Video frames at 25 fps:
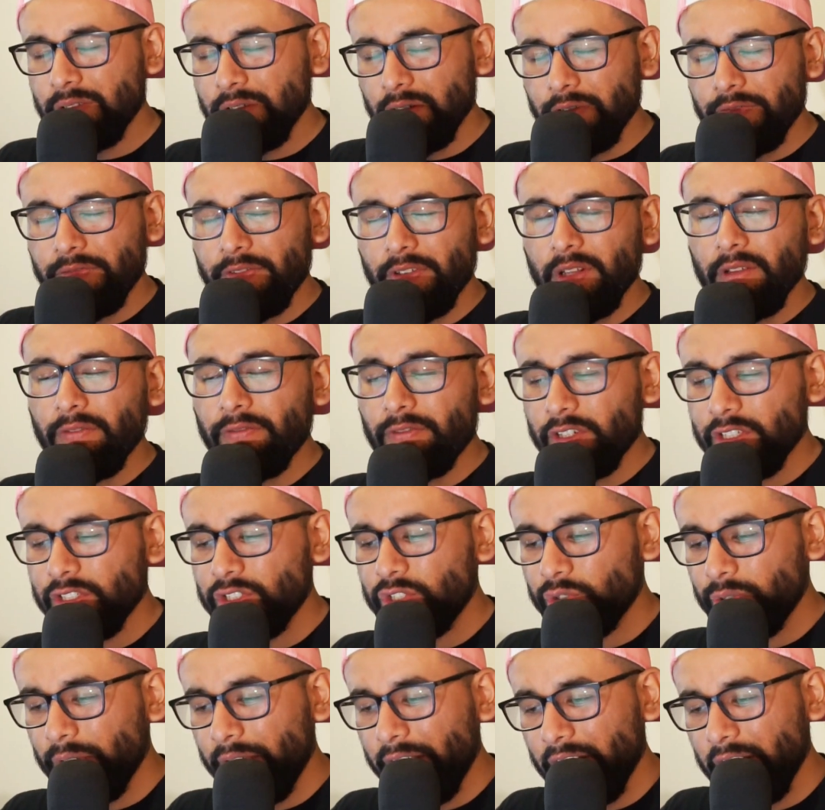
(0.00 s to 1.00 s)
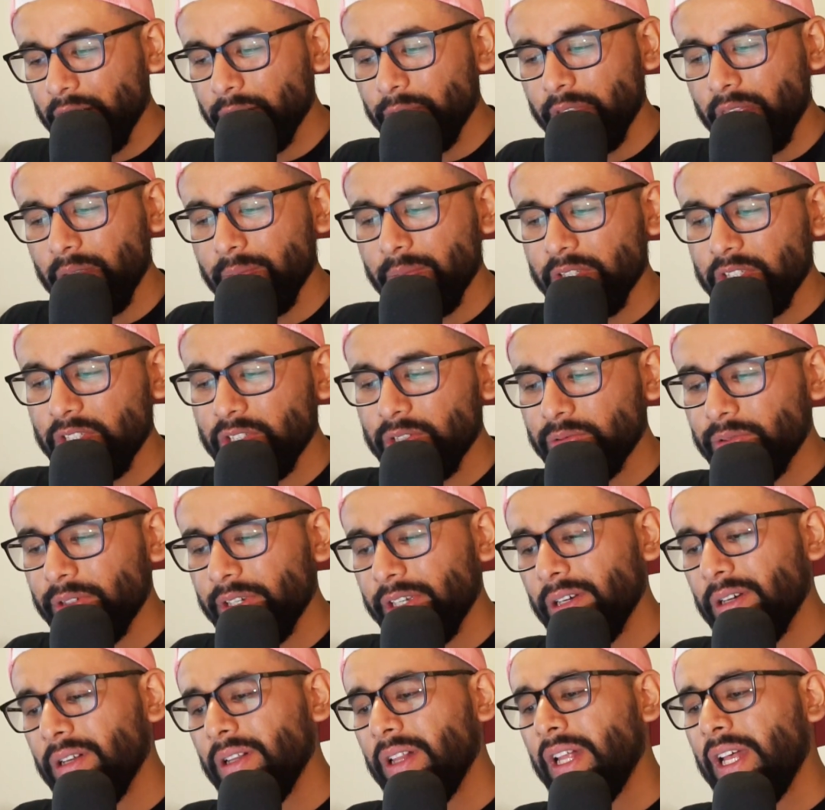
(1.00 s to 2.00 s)
Do you feel frustrated with the
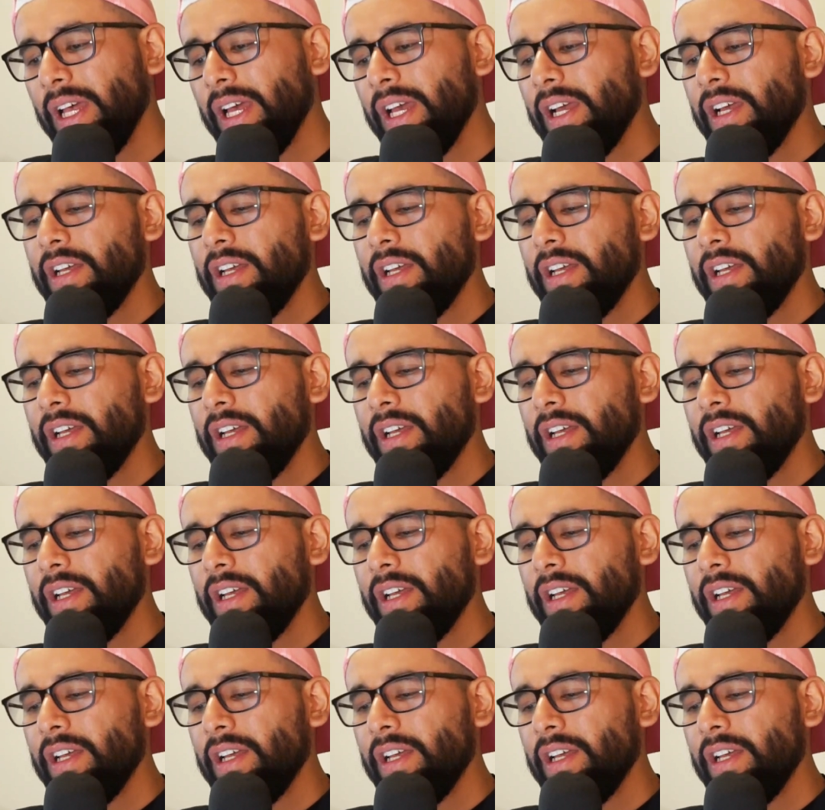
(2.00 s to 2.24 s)
material?